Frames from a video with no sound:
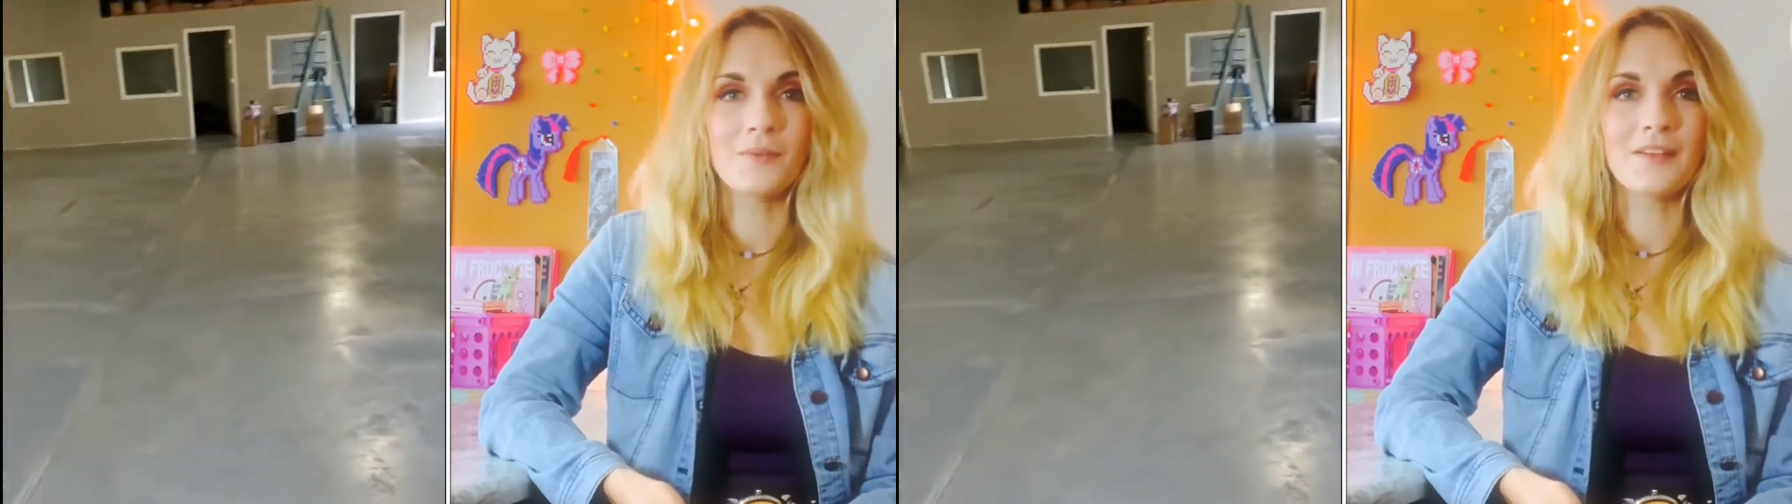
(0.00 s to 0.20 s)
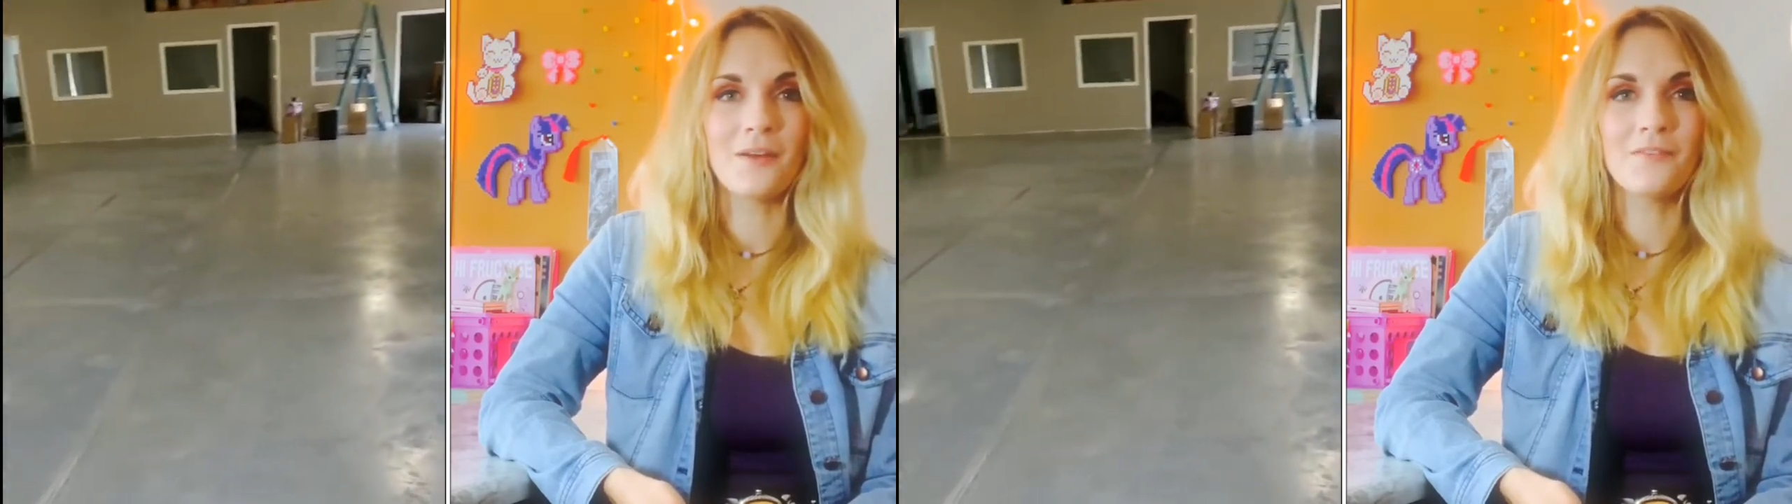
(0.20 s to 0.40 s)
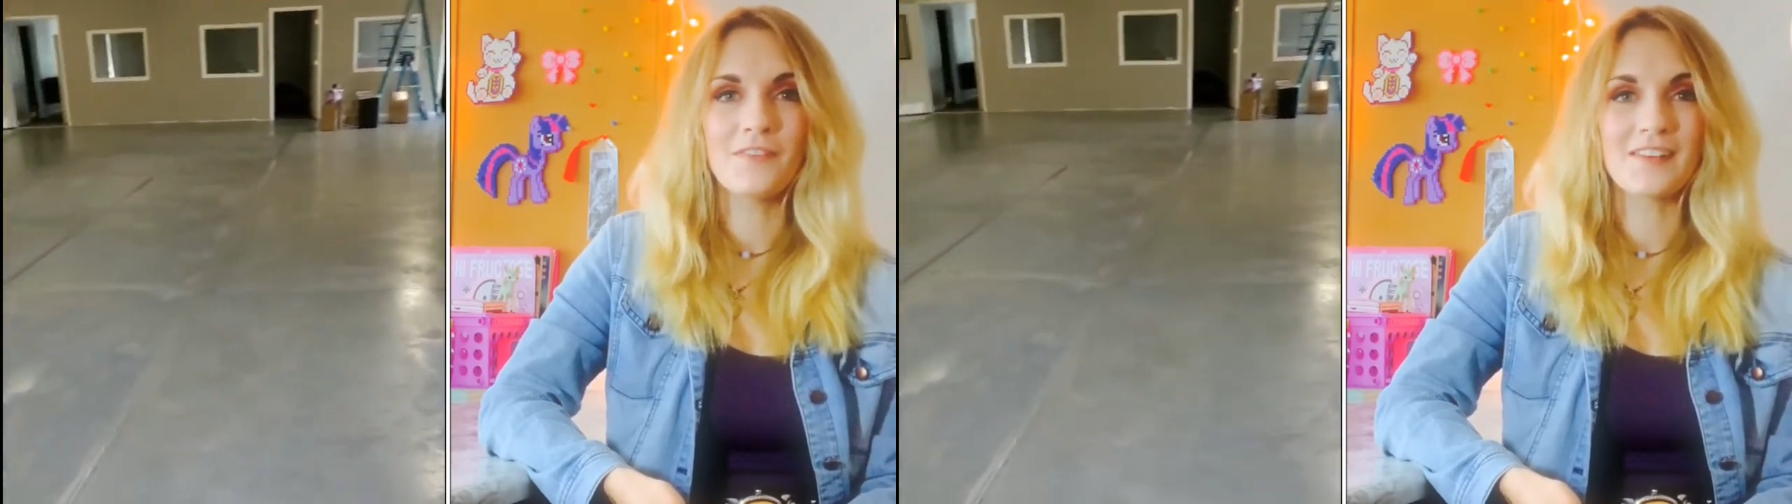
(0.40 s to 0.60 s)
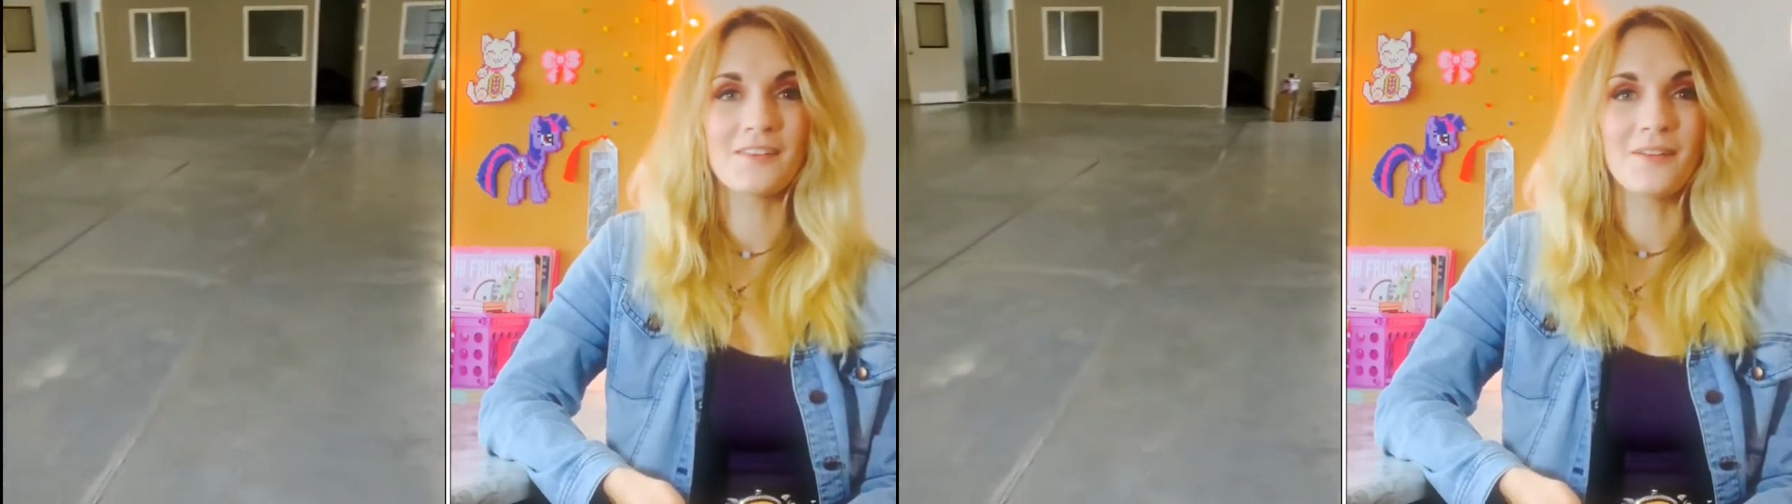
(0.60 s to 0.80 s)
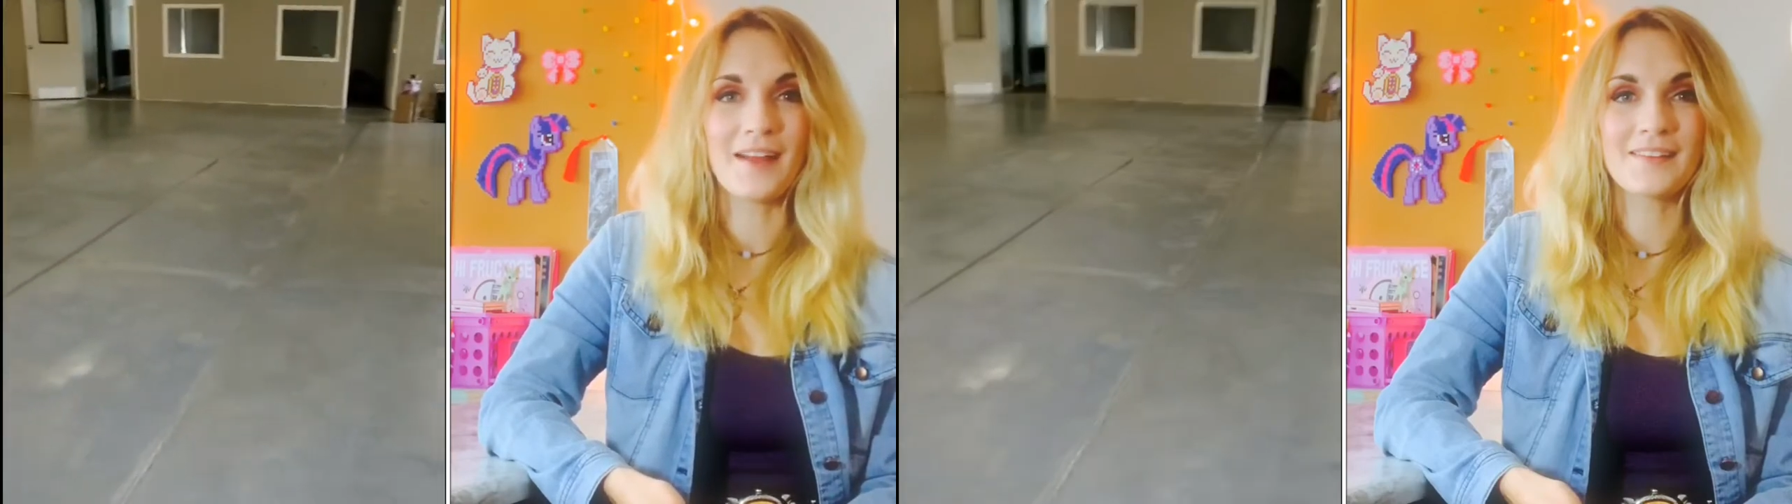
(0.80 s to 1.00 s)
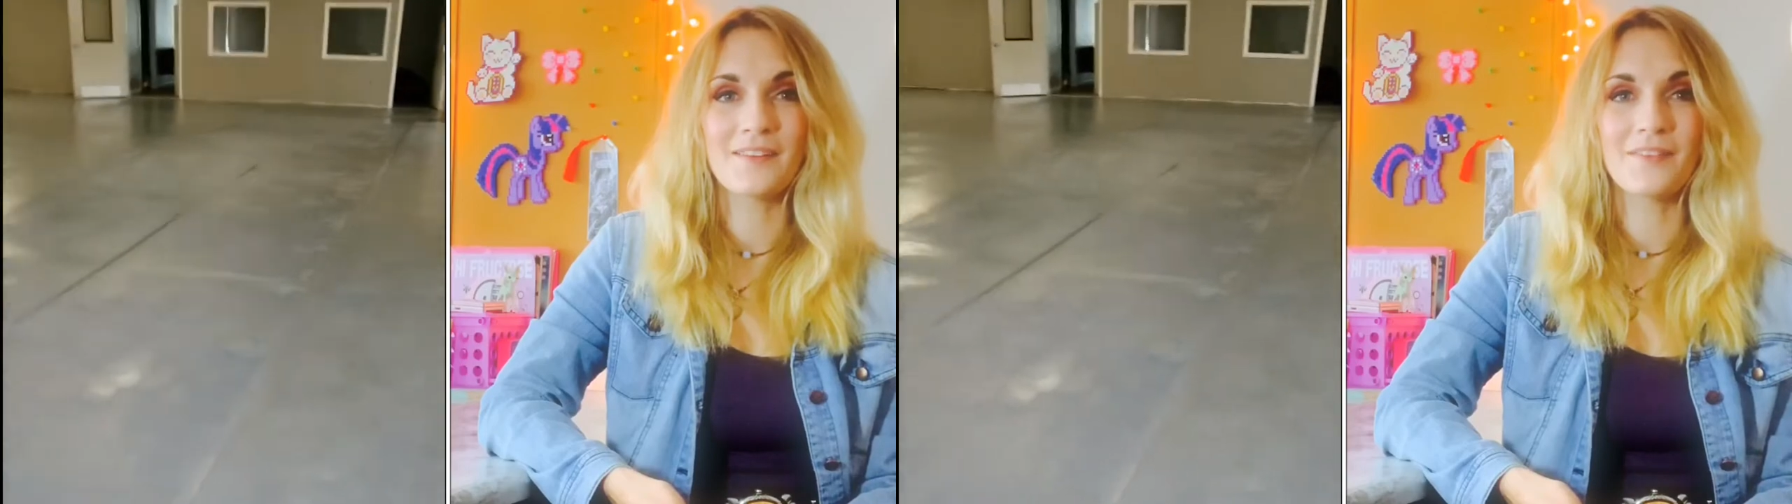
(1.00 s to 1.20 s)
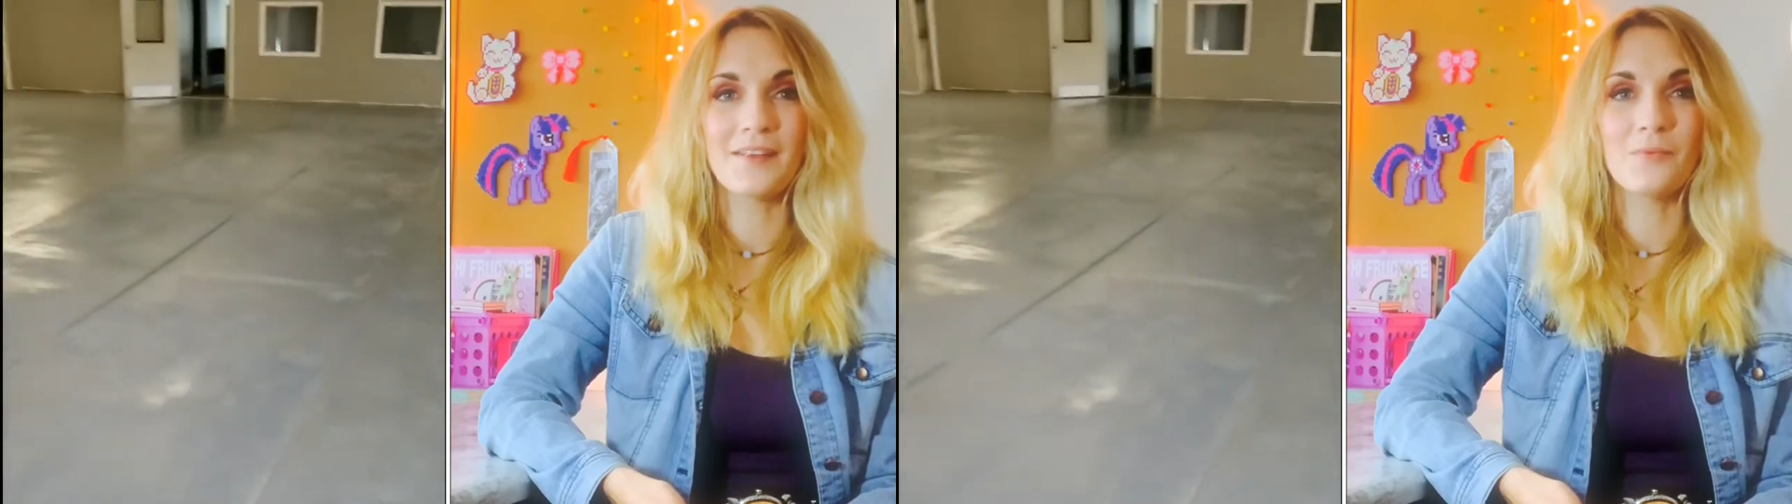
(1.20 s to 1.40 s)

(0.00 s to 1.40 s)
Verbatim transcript: no physical activity